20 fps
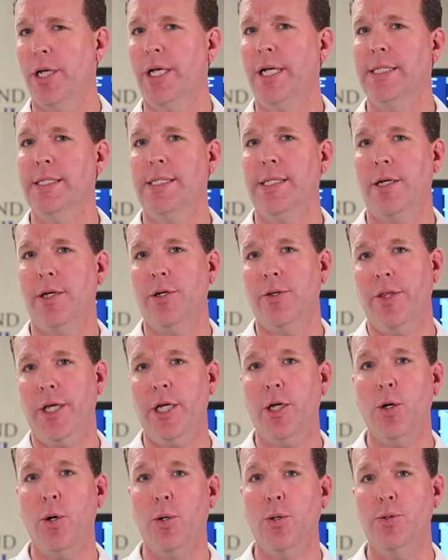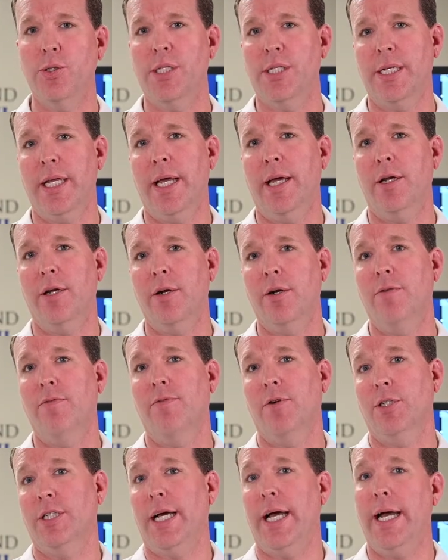of considered the gold standard
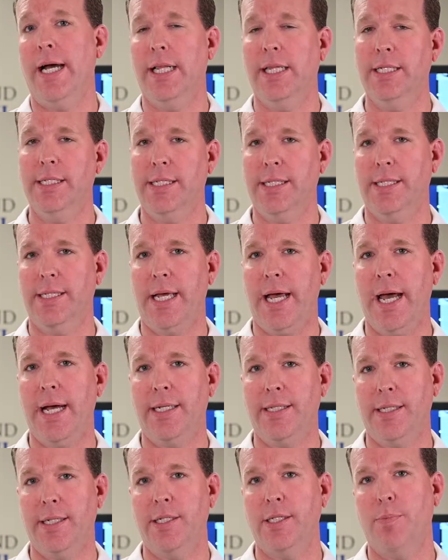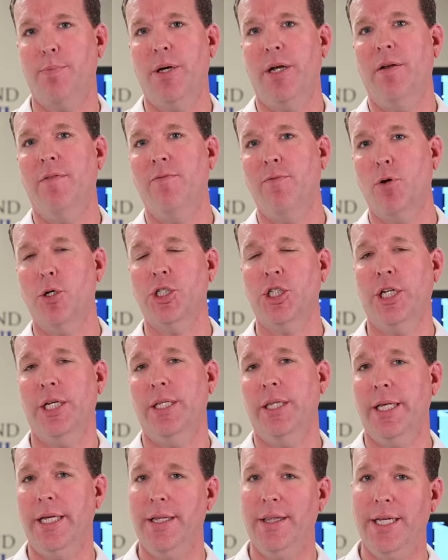for dialysis access, but
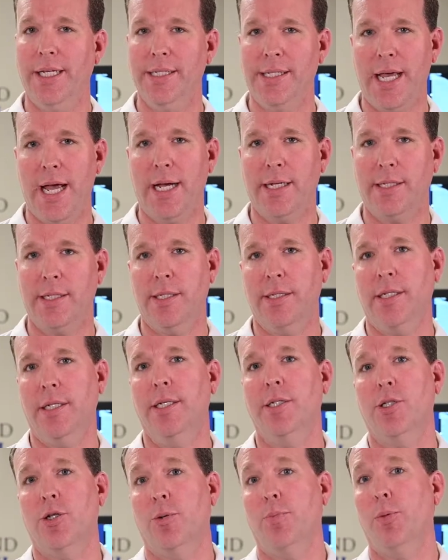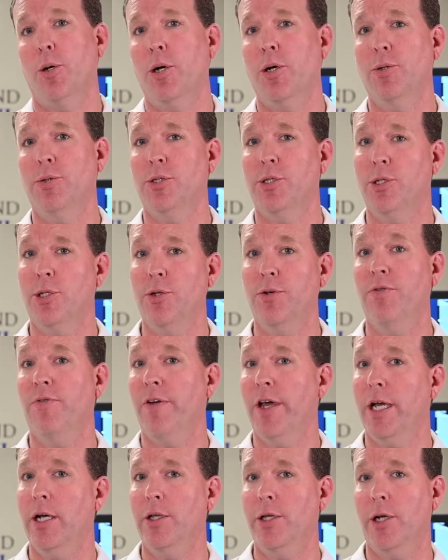unfortunately these accesses are prone to
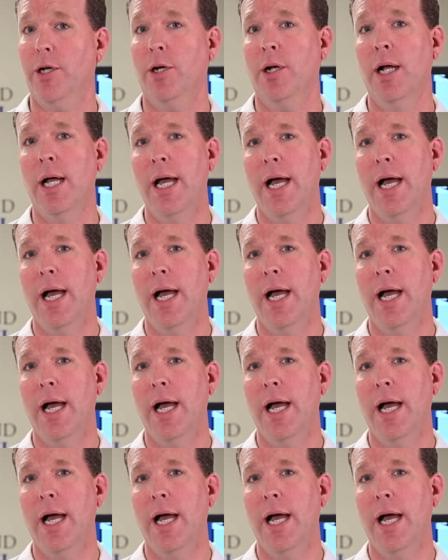failure,